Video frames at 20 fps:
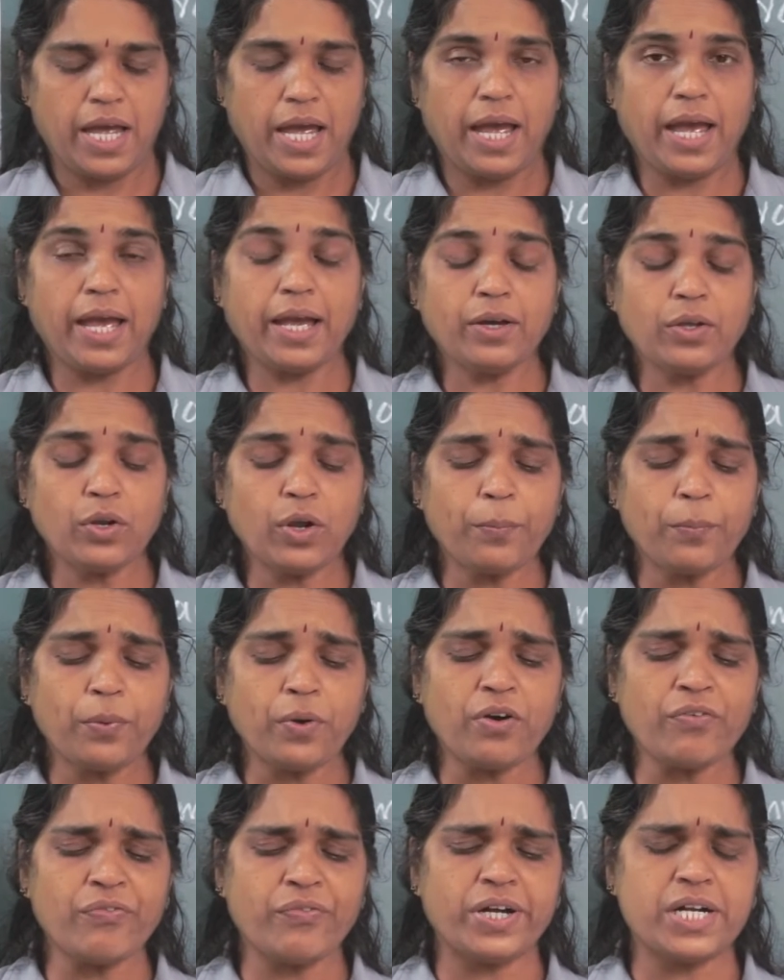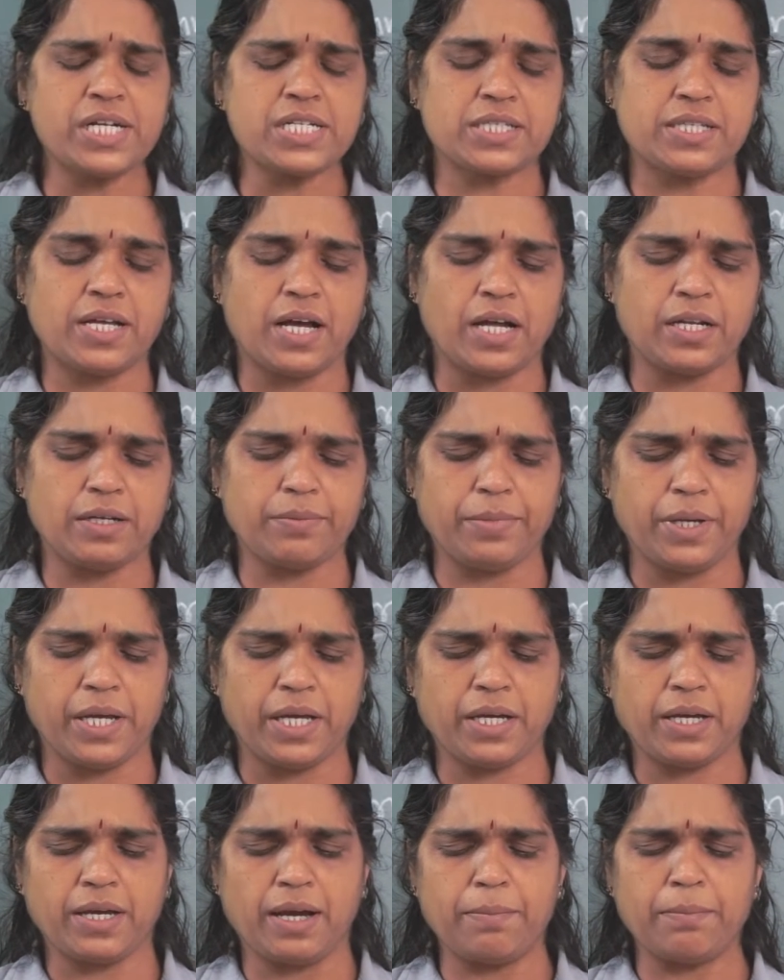A group of words that
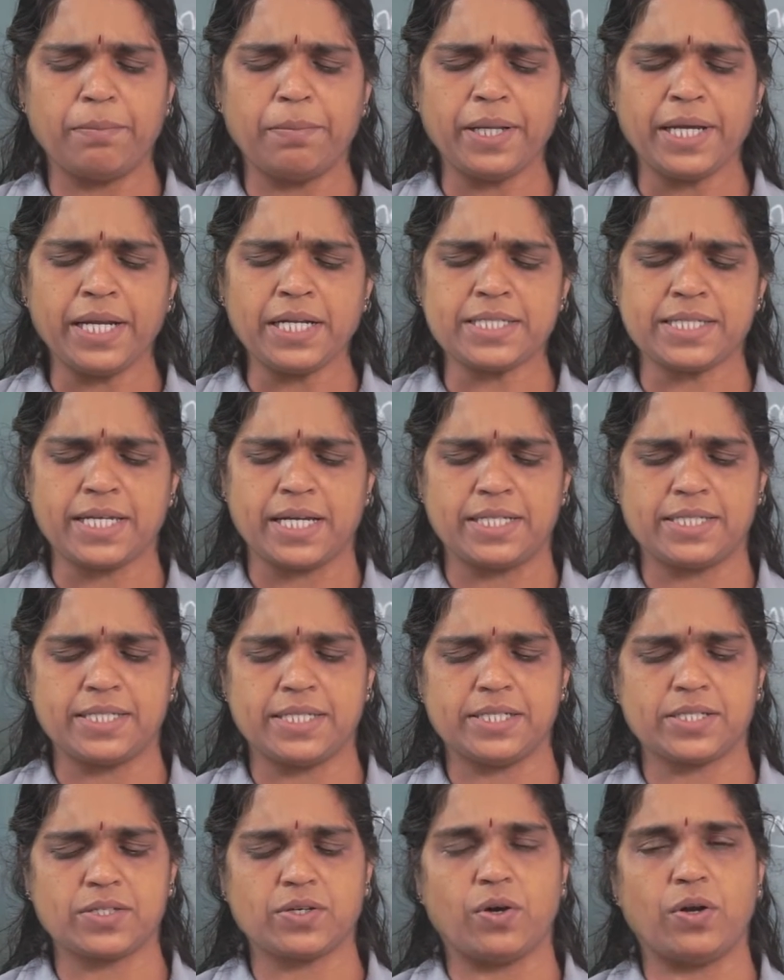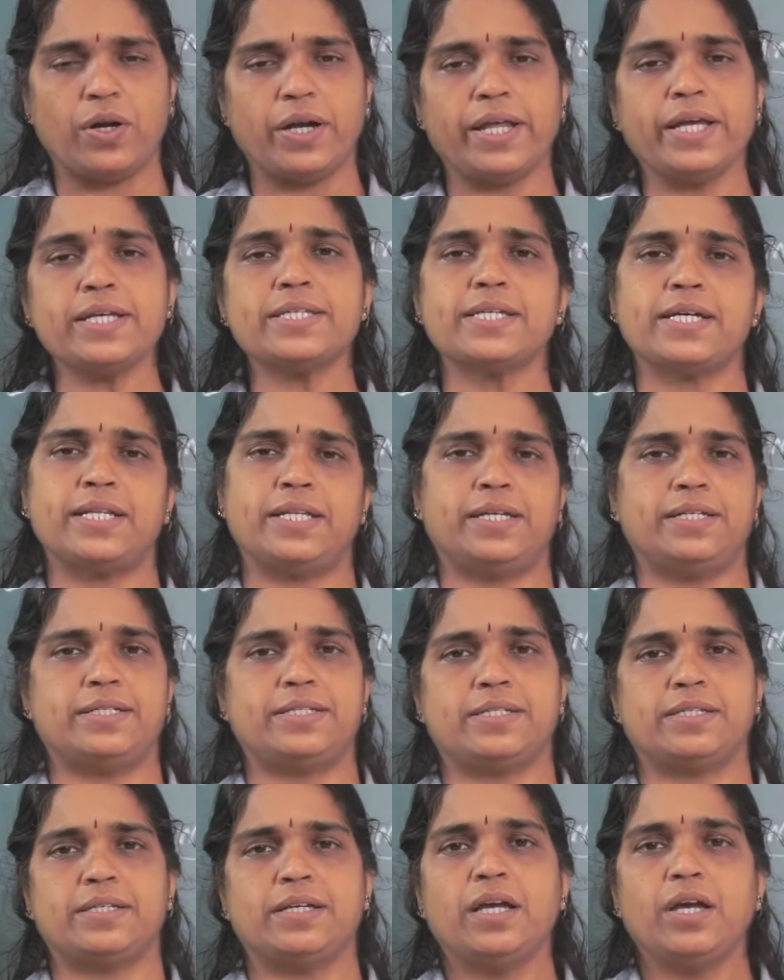make complete sense is called a
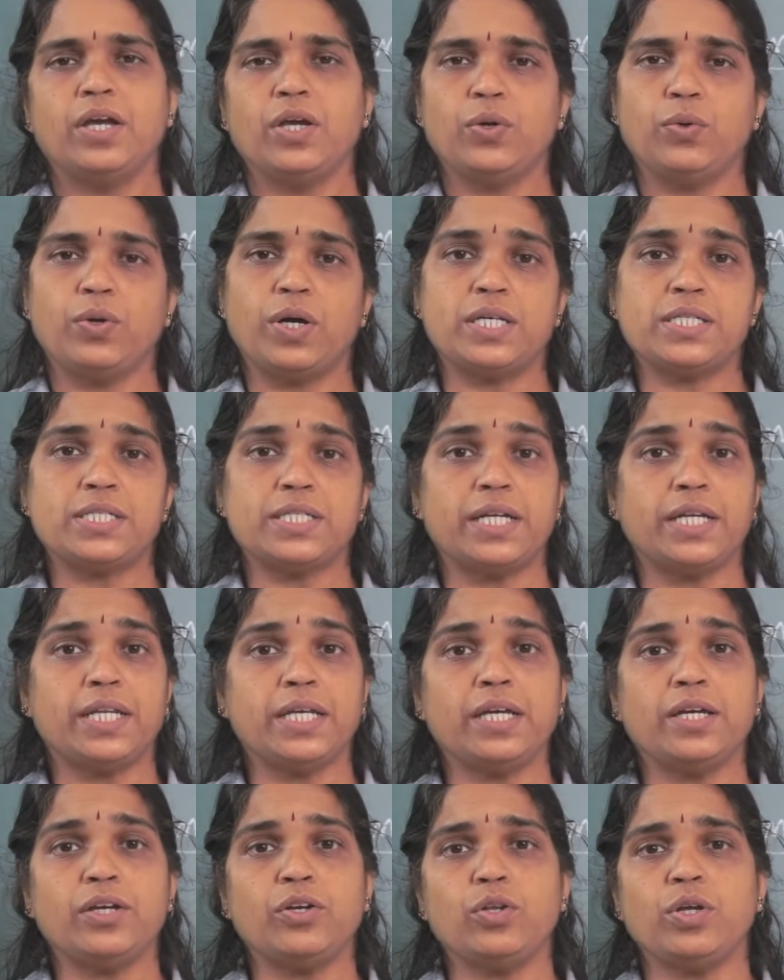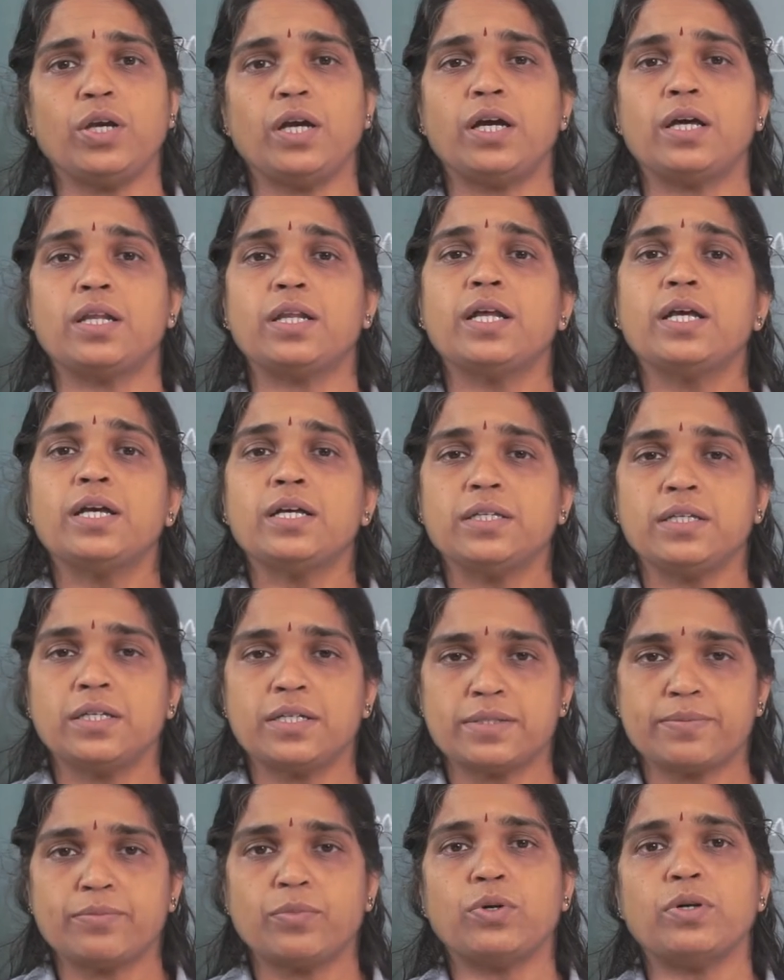sentence. You are studying in your
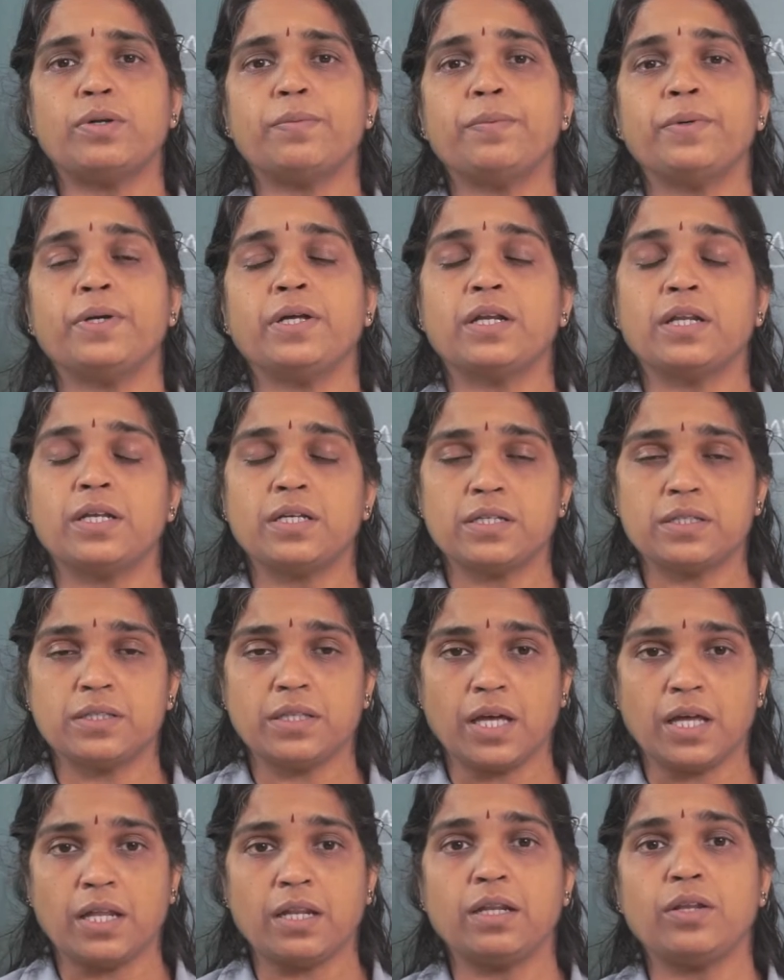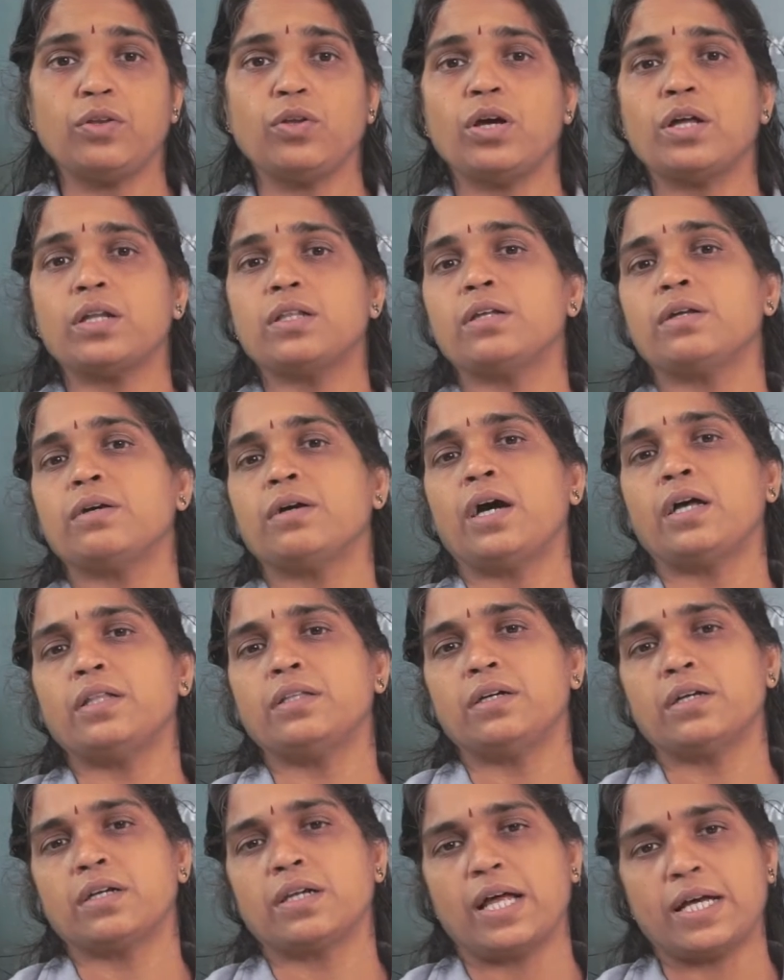small paper, then in your
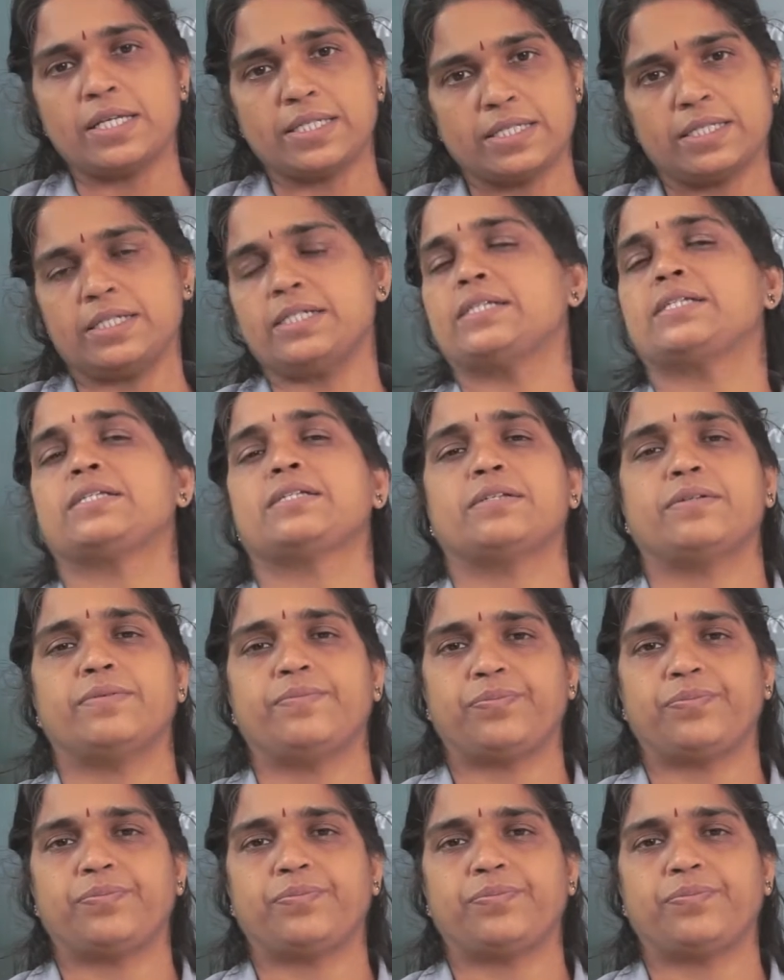other classes.